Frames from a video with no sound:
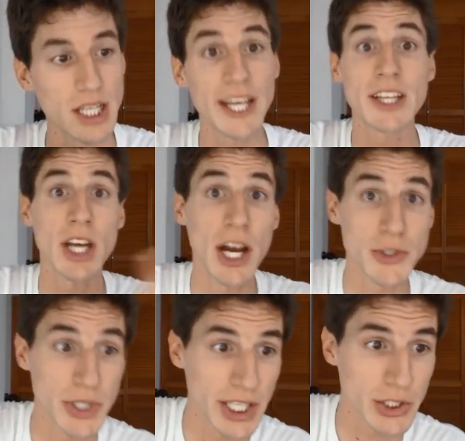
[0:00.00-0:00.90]
And like the
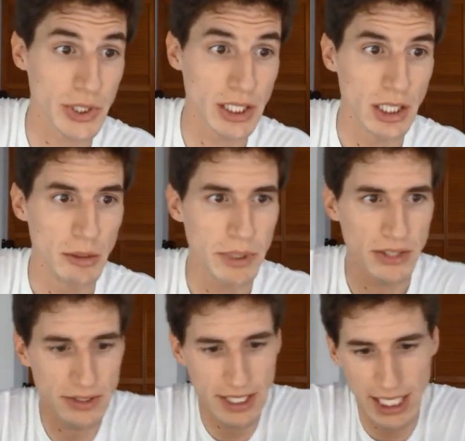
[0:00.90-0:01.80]
contradictory,
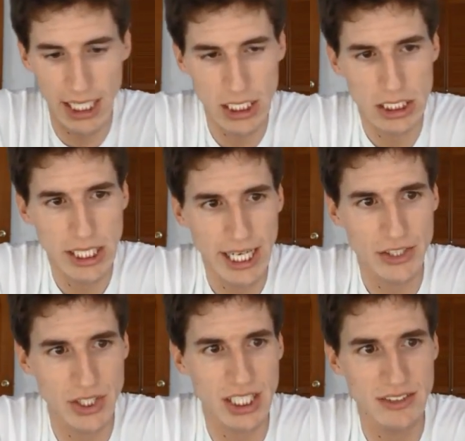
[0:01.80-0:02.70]
because you can't
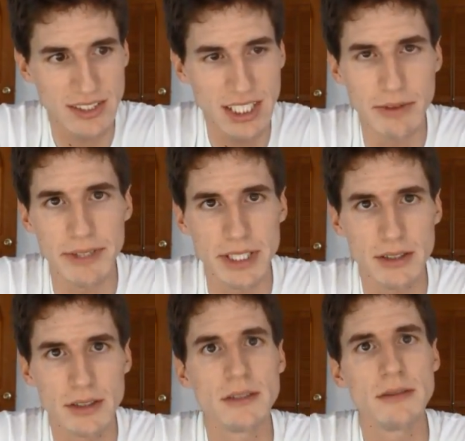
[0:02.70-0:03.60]
actually conceive of
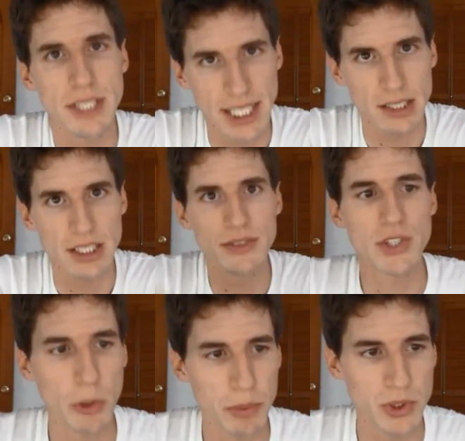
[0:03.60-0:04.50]
it, again,
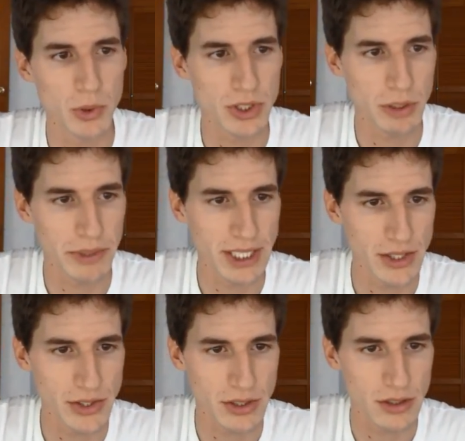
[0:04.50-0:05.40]
leaves it open to
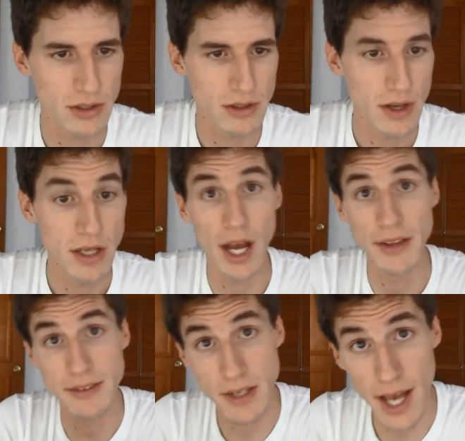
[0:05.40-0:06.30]
interpretation.
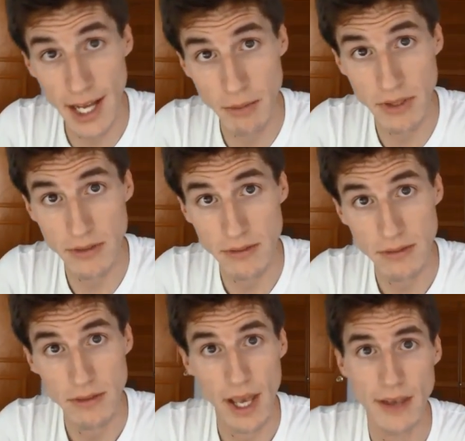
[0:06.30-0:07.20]
Non-synonymous,
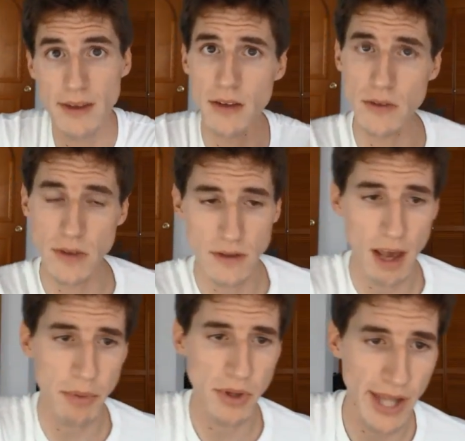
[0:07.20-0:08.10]
as I used the
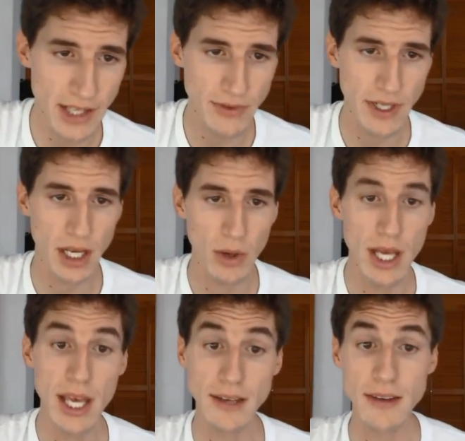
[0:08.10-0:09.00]
example in the last video.
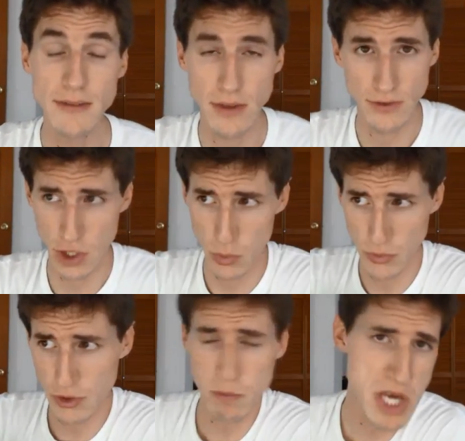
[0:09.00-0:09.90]
Existence
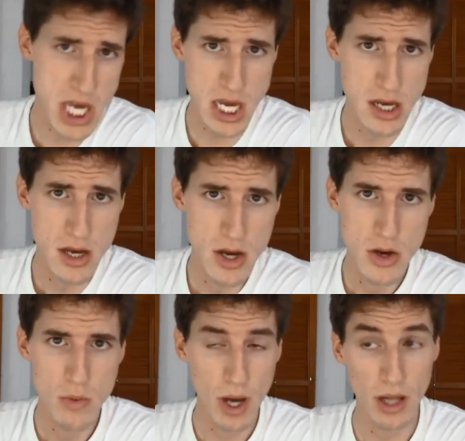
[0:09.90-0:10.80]
equals to be.
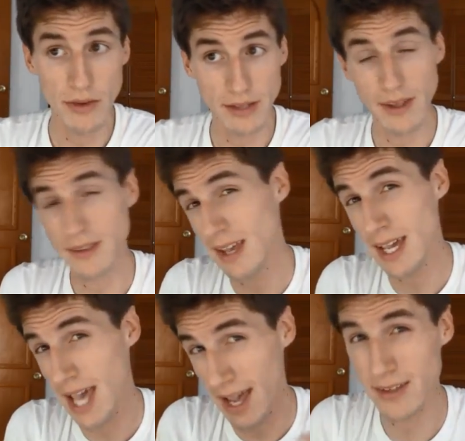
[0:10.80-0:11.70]
Well, that's like
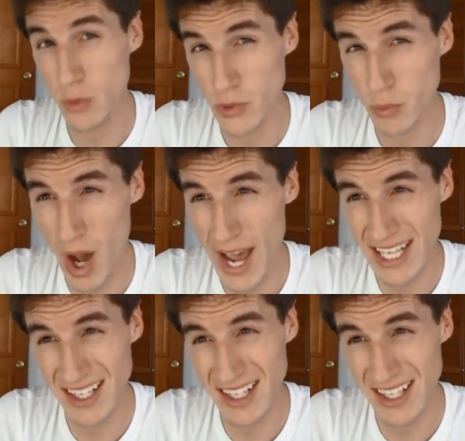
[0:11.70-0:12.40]
saying x equals y.